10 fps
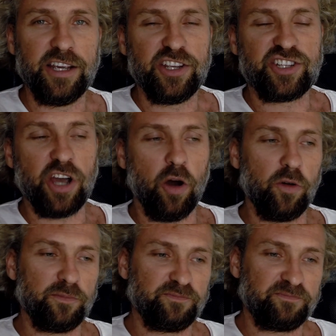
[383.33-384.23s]

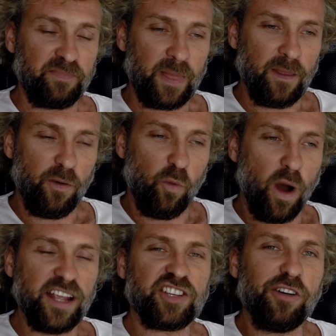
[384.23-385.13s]
So,
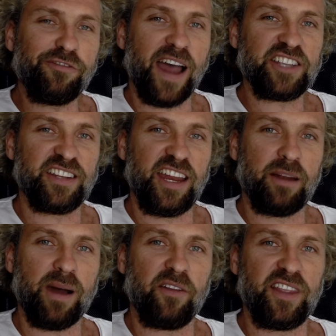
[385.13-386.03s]
what is so fascinating
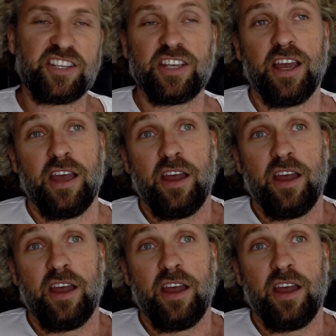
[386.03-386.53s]
about this